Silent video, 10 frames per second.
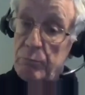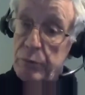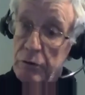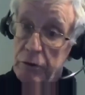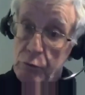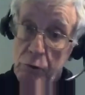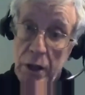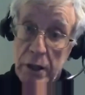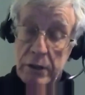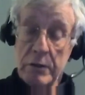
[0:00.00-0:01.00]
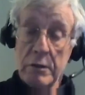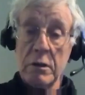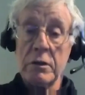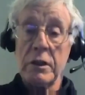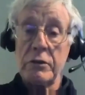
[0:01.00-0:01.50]
prove you're right. The
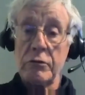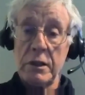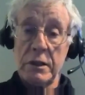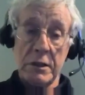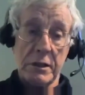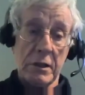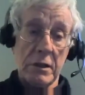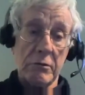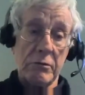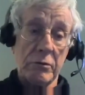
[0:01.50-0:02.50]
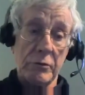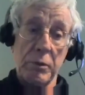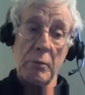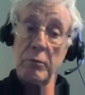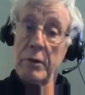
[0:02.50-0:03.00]
longest run in science was
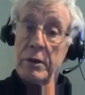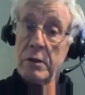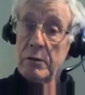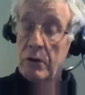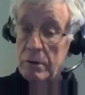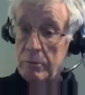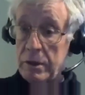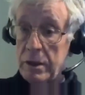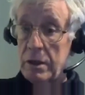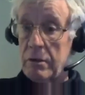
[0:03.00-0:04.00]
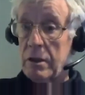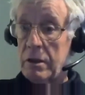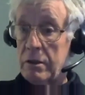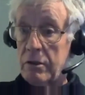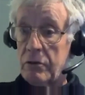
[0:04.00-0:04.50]
probably Ptolemy
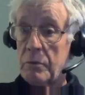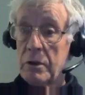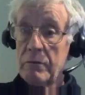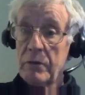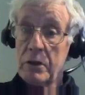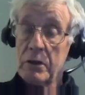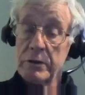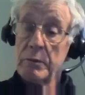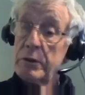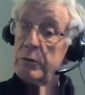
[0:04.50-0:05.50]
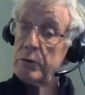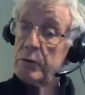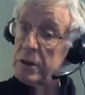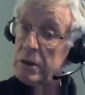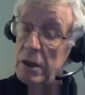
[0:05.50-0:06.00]
and his model of the cosmos, which
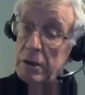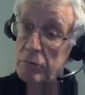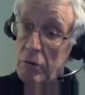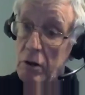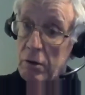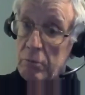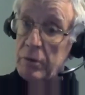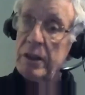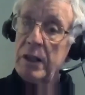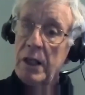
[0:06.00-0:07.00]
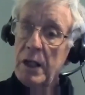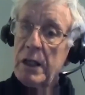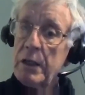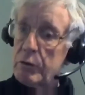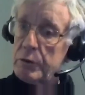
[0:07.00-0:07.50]
was entirely wrong, but
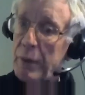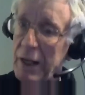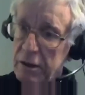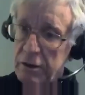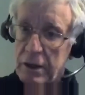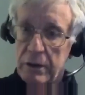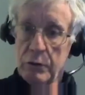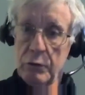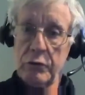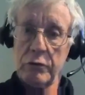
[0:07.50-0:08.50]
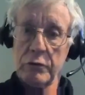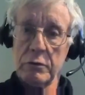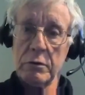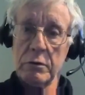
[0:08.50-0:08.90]
it was practically useful.